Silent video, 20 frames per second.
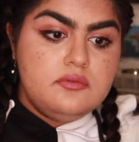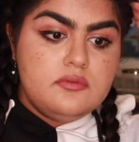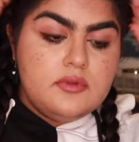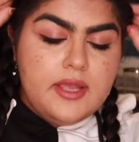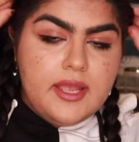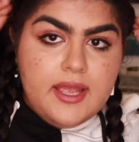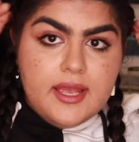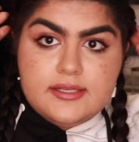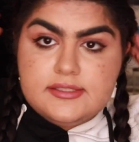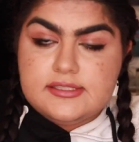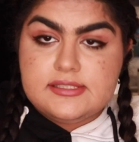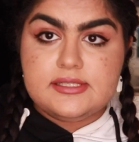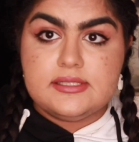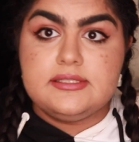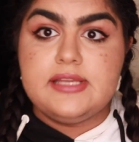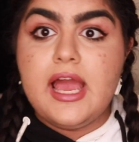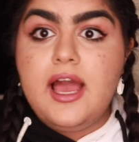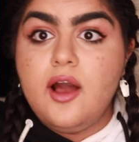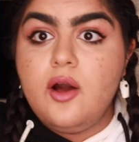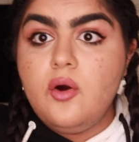And
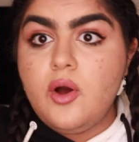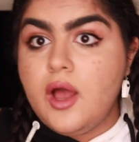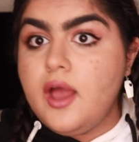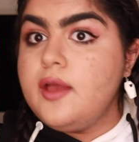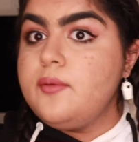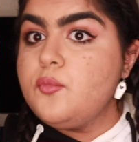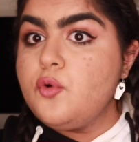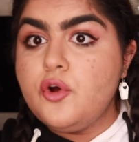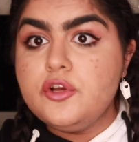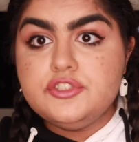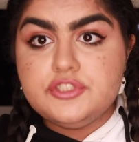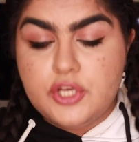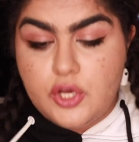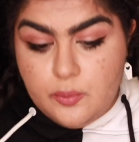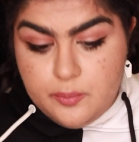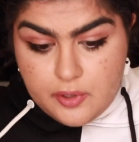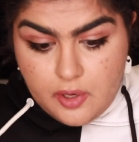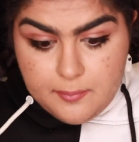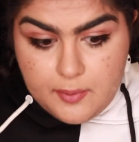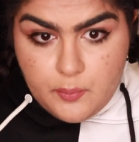now I'm going to go
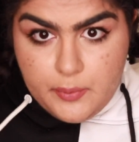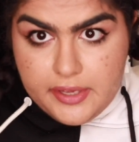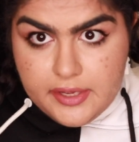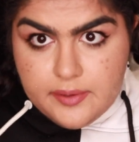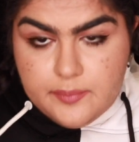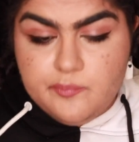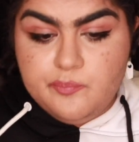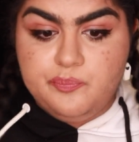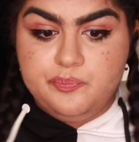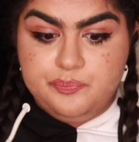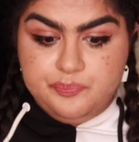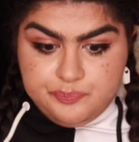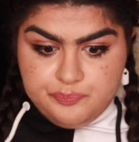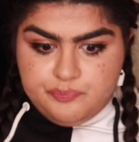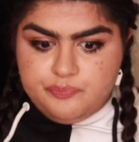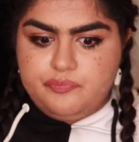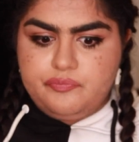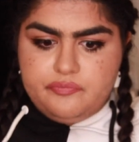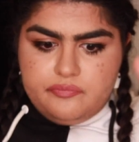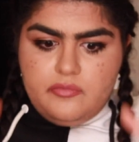put on my wig.
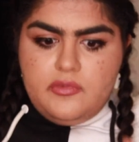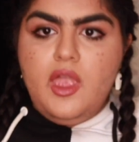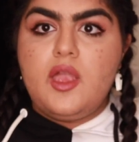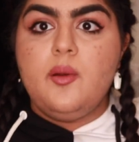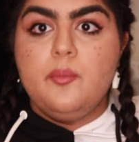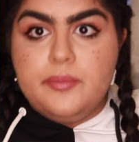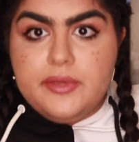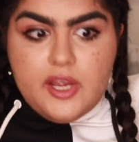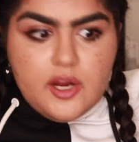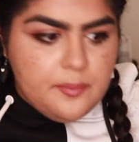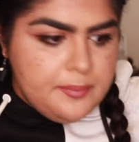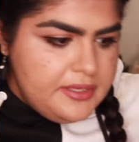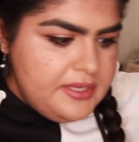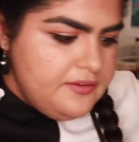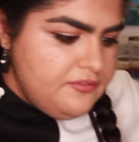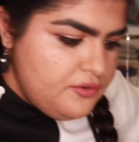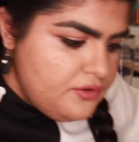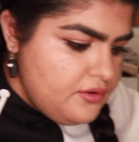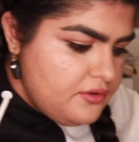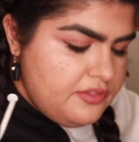B R B
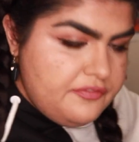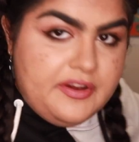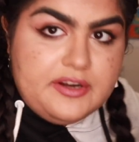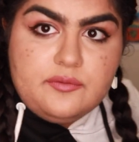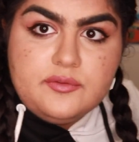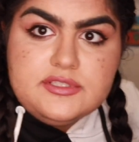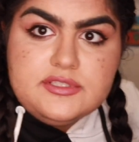for the final